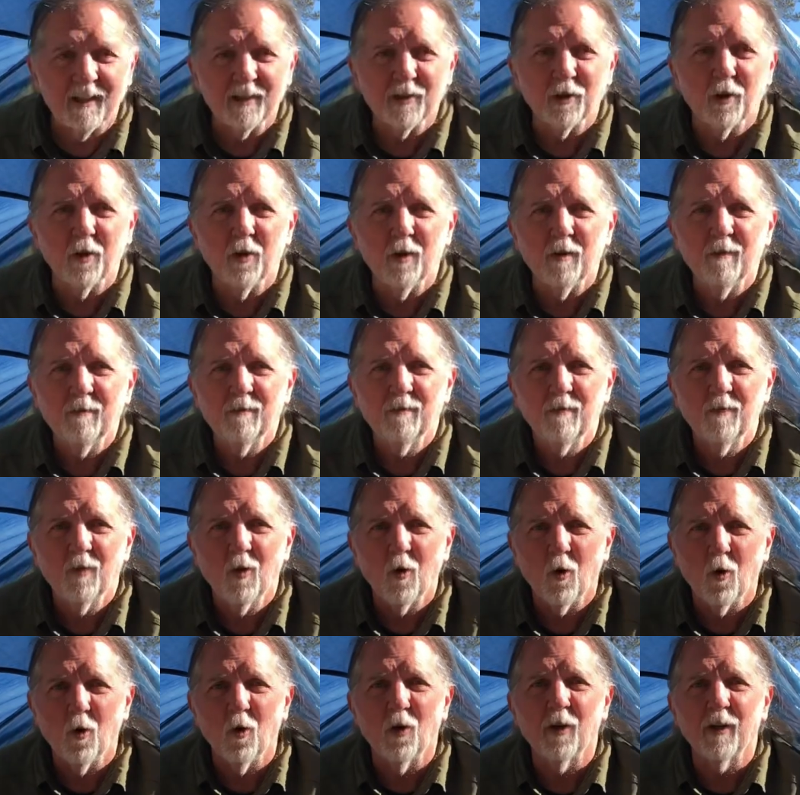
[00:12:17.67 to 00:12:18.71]
to
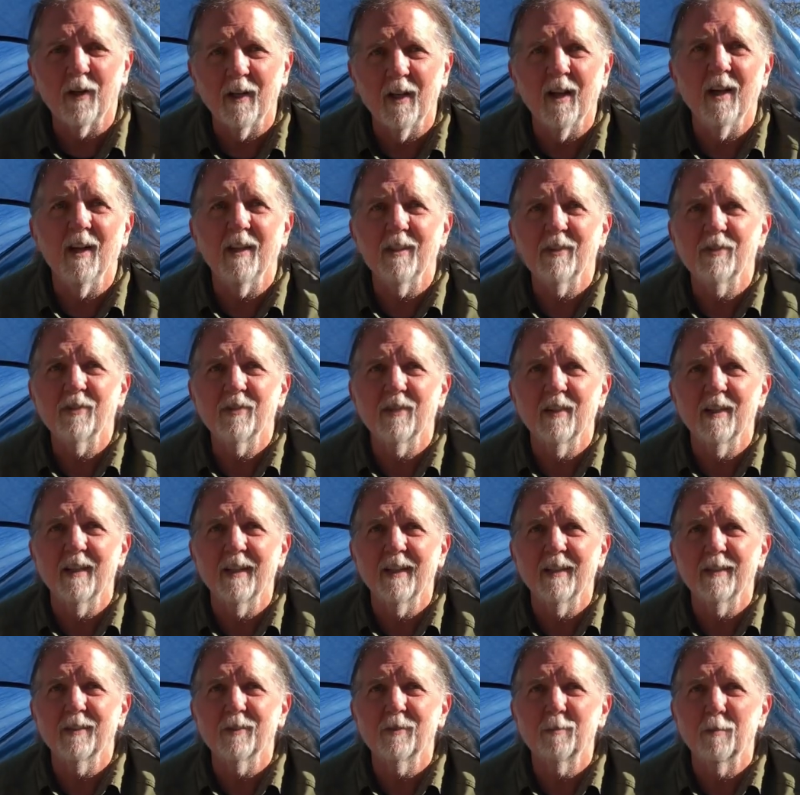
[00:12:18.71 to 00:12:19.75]
organize
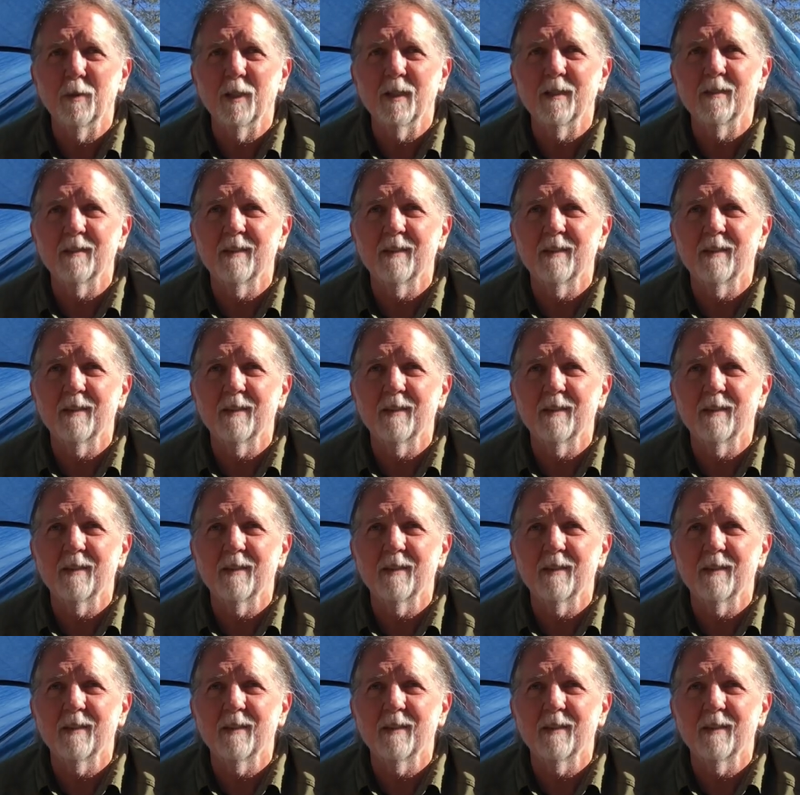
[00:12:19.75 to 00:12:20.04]
things, but